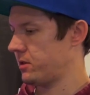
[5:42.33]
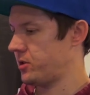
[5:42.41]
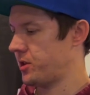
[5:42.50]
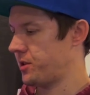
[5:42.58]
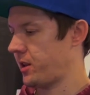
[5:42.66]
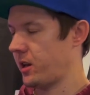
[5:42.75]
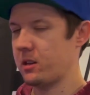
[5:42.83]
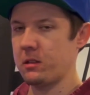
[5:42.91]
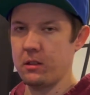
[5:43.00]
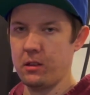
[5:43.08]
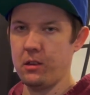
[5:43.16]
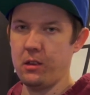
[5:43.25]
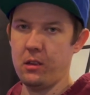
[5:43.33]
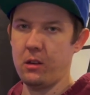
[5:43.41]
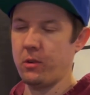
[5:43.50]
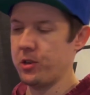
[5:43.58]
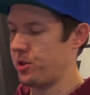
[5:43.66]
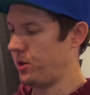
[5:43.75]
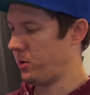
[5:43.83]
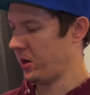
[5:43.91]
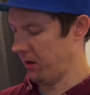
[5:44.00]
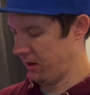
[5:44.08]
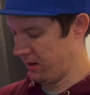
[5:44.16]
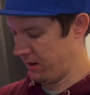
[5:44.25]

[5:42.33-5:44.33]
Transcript: just like the original one.